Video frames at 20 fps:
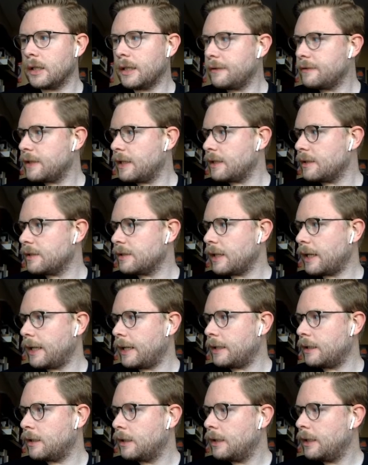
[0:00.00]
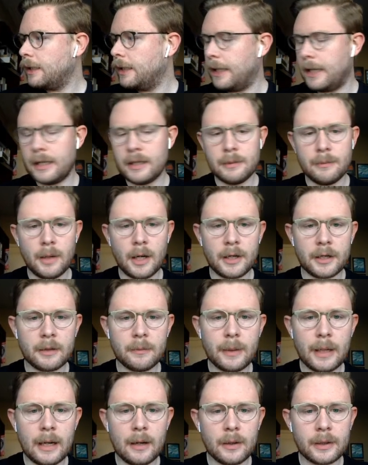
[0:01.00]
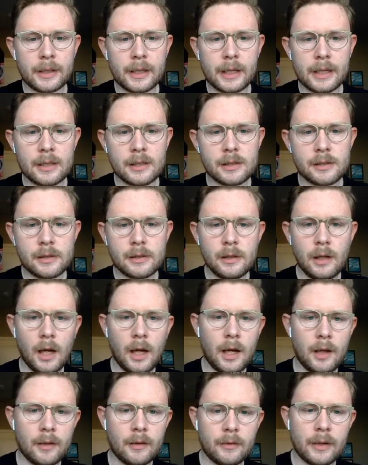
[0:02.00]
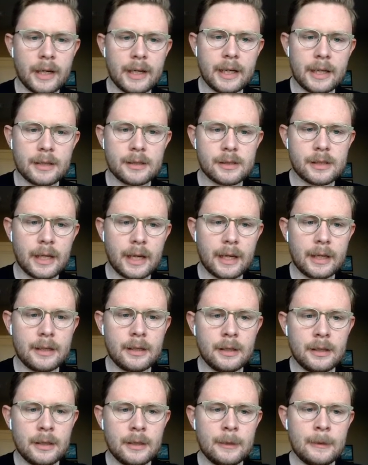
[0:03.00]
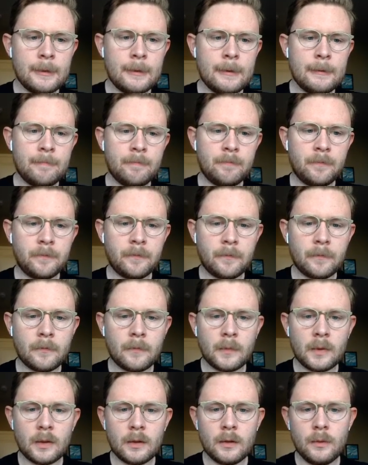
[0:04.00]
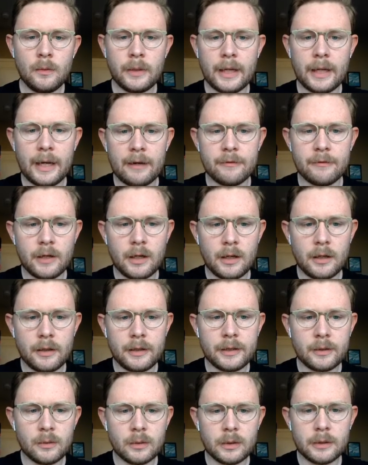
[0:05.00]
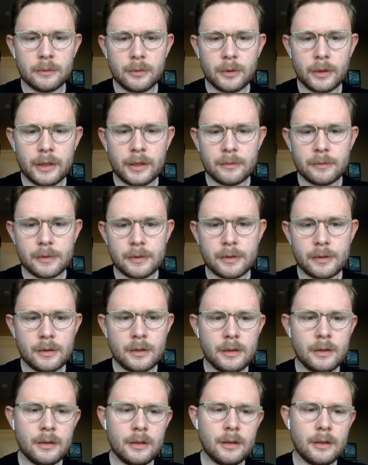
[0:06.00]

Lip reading: the left-hand side and the market power case on the right-hand side. We have our equilibriums.